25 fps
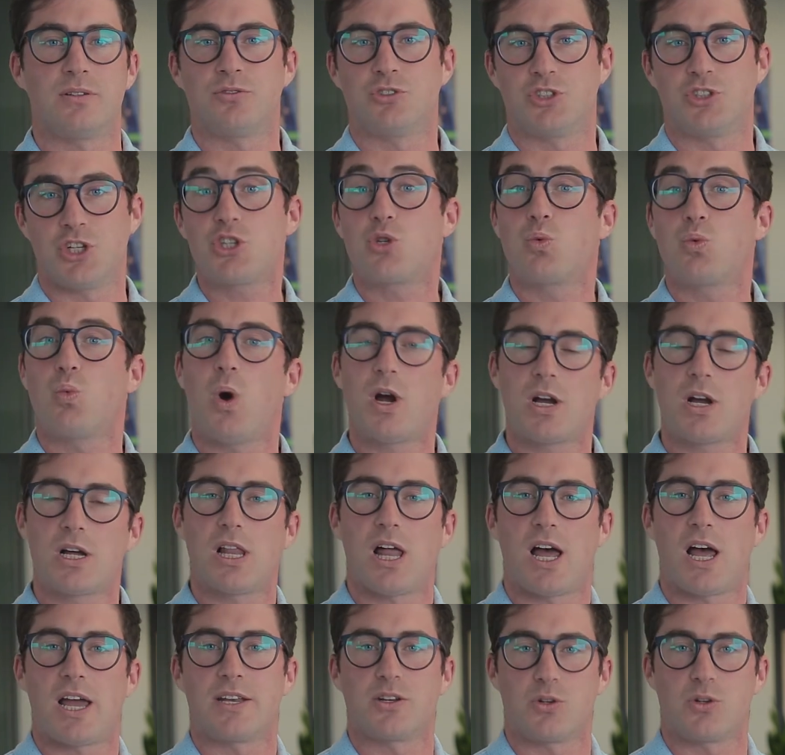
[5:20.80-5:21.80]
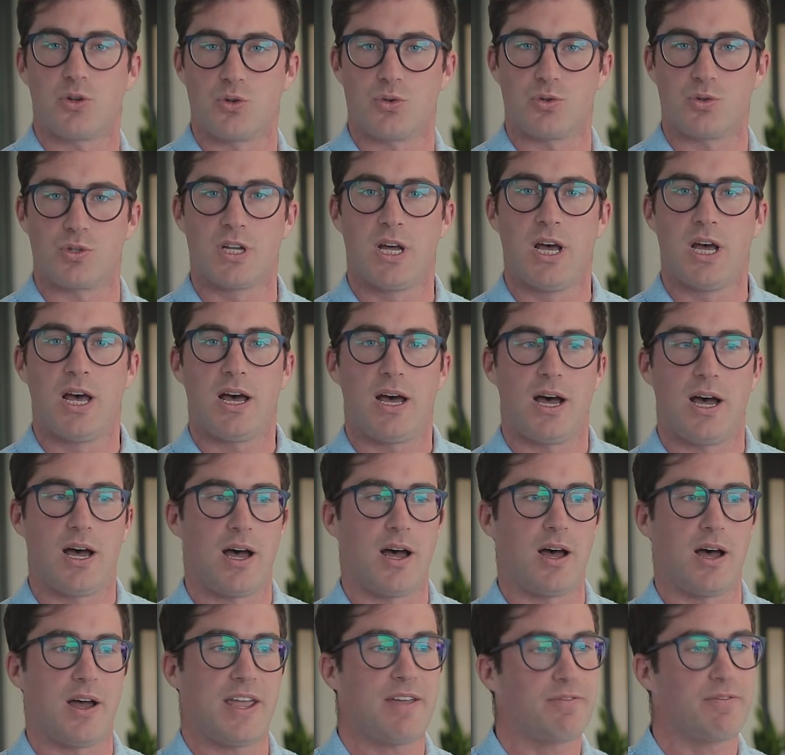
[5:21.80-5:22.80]
just one client whose
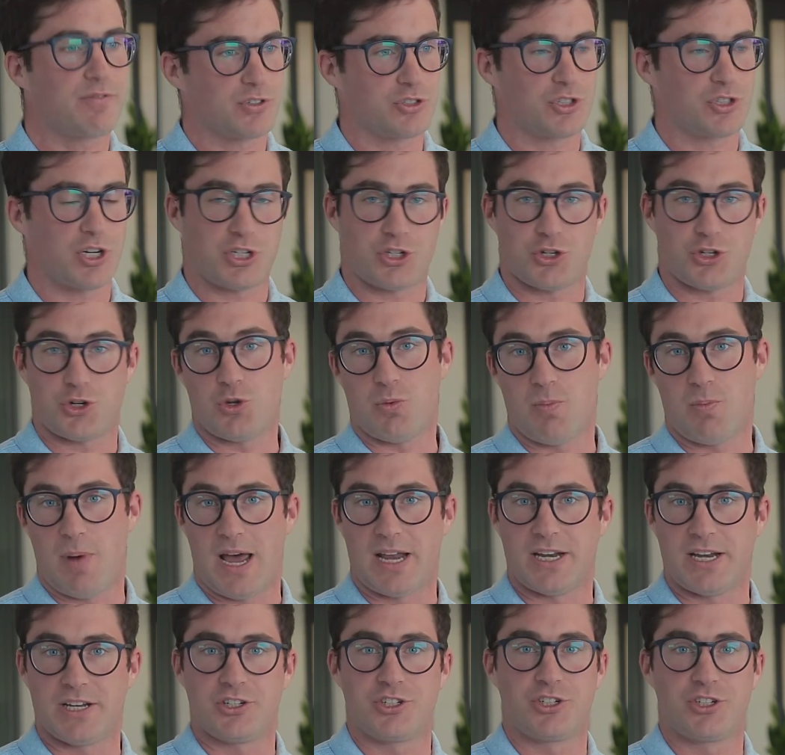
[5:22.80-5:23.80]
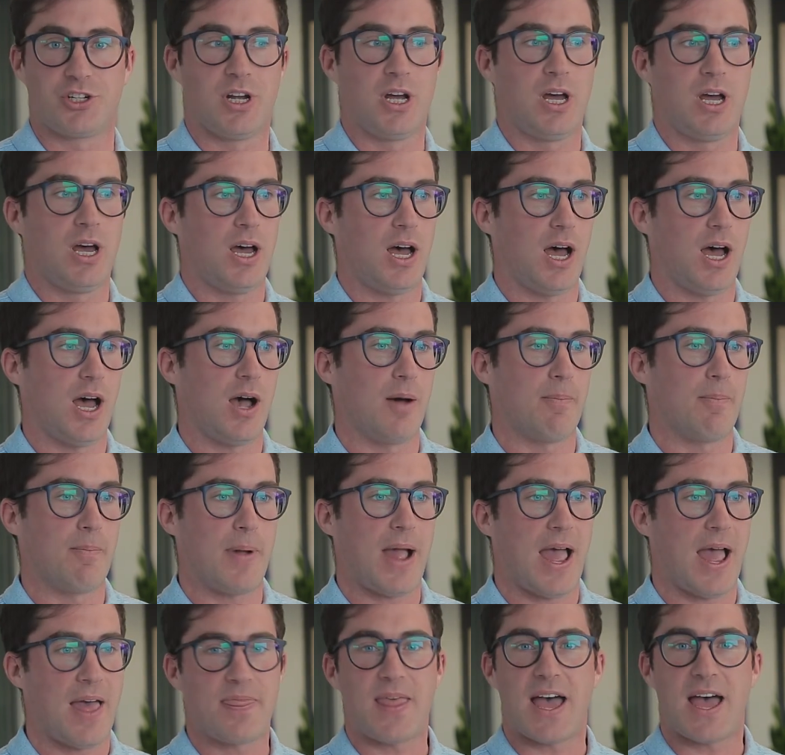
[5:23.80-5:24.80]
infrastructure you manage,
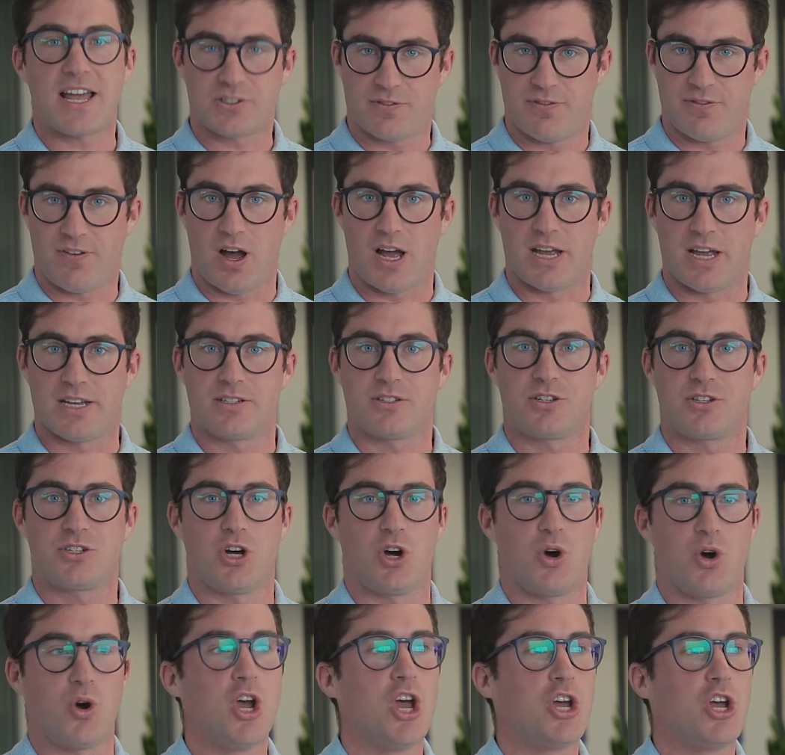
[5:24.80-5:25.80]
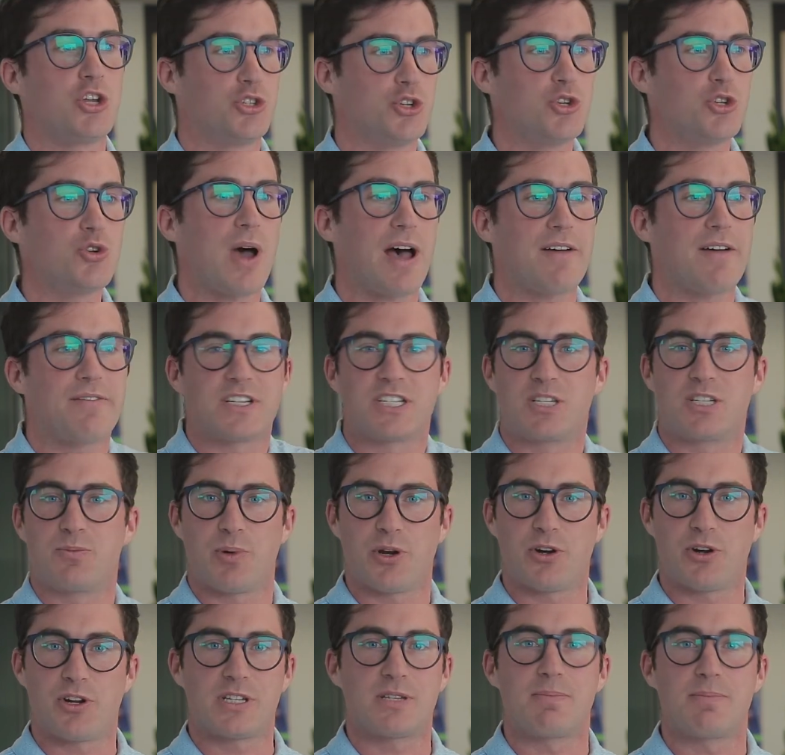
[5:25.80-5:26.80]
and that's fine. So do you have
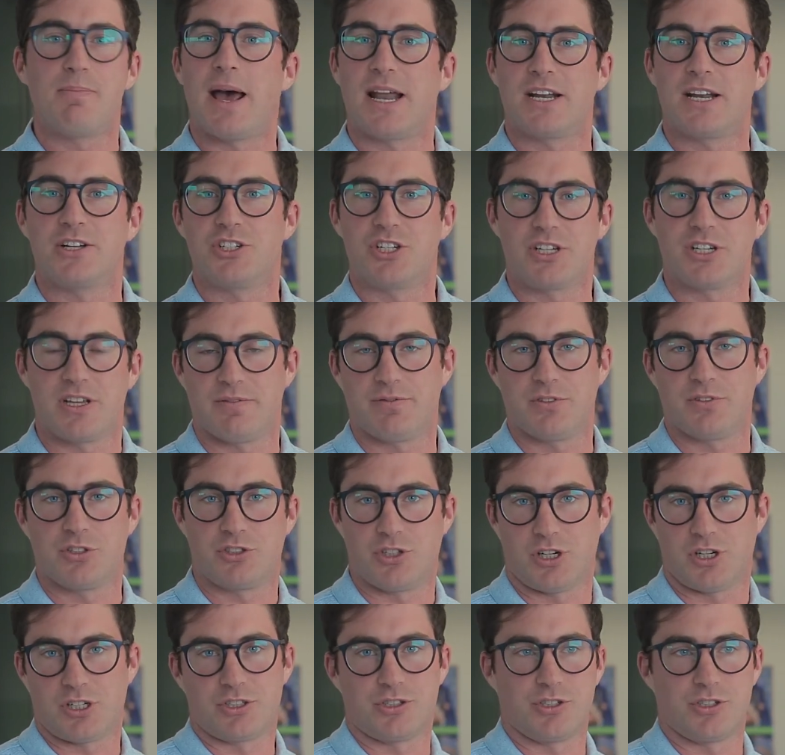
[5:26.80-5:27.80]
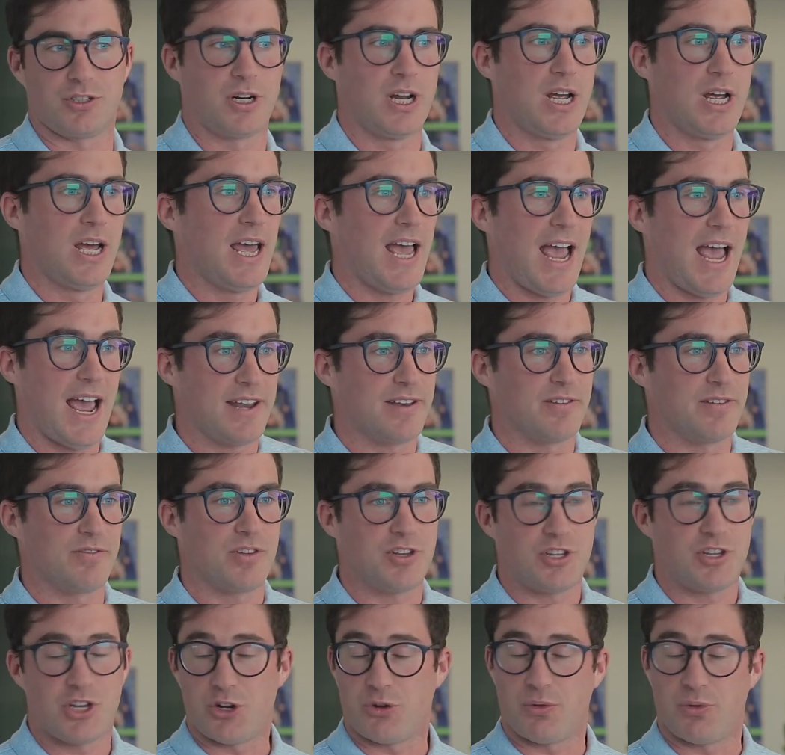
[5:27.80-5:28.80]
experience managing infrastructure? And
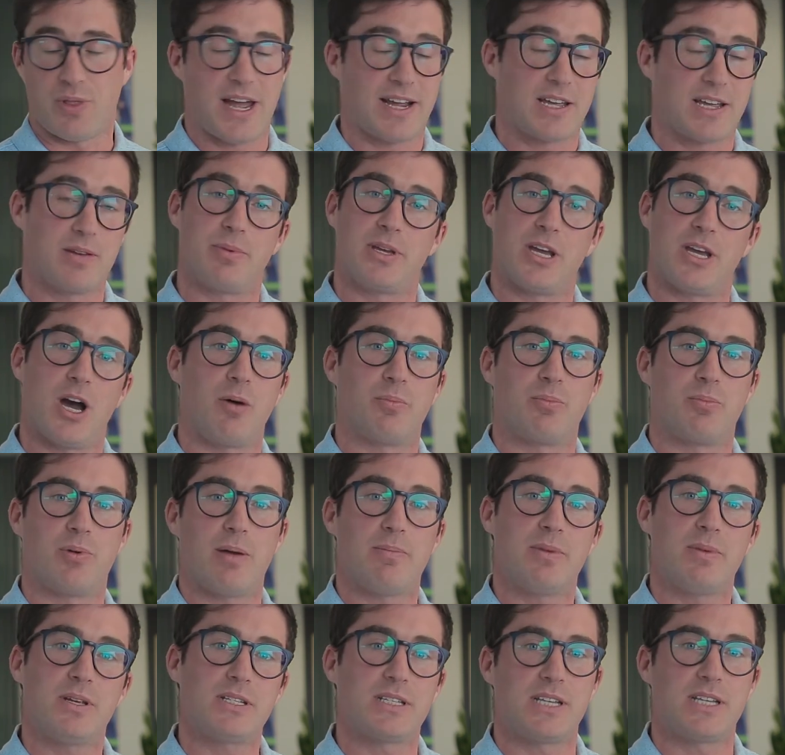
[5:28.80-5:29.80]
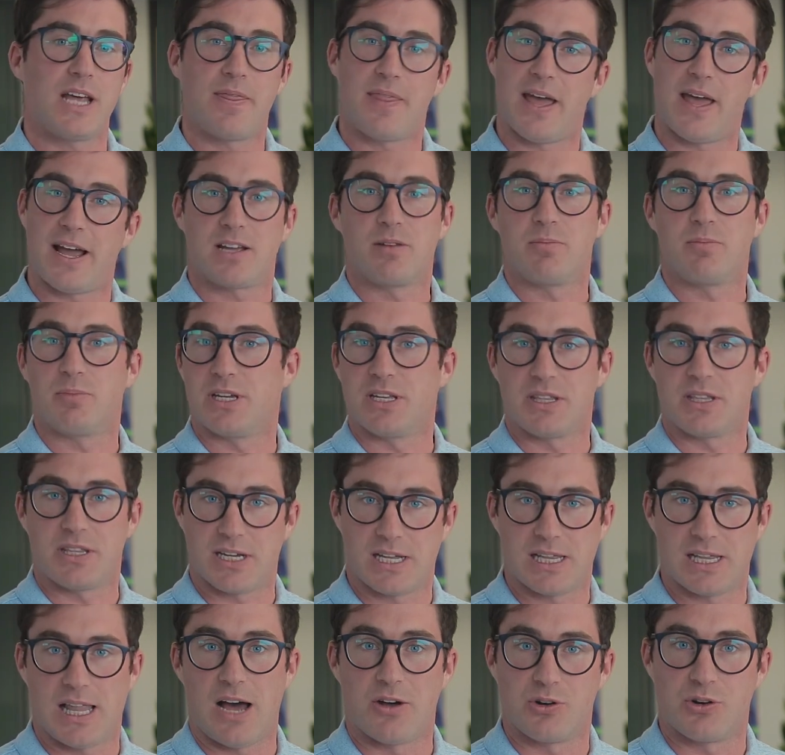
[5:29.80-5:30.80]
that can be on-premise and that can be in the
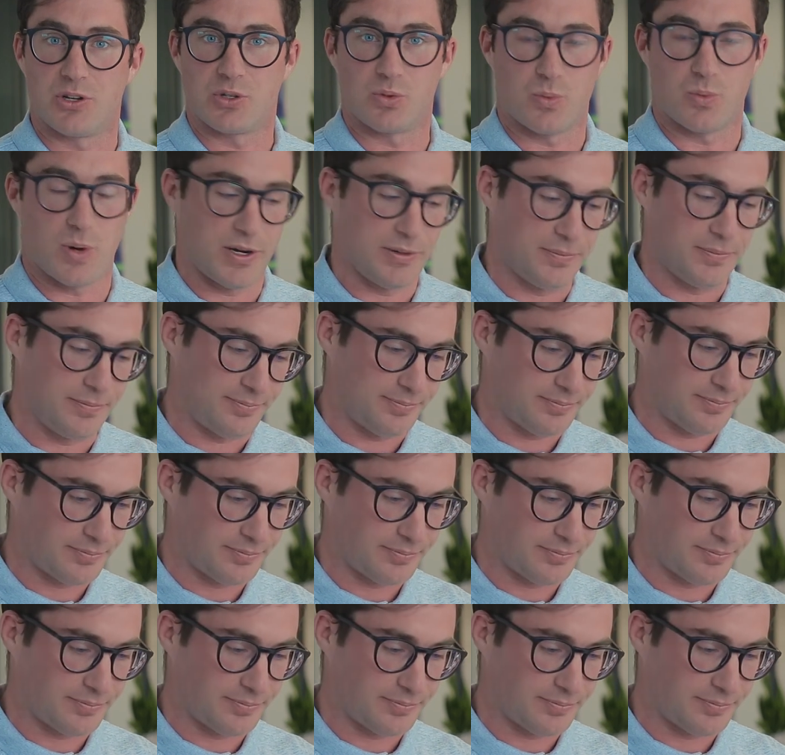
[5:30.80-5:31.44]
cloud as well.